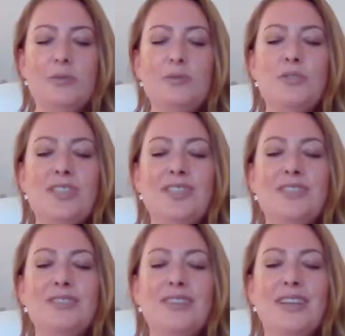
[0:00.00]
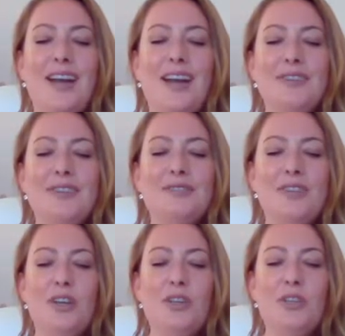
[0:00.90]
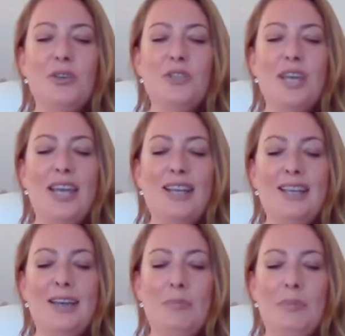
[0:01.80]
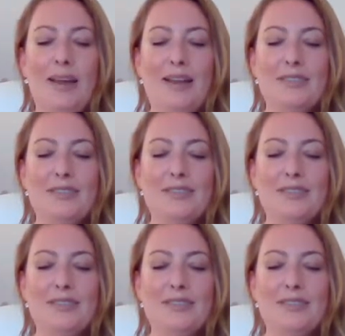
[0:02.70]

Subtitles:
will still have a huge healing impact,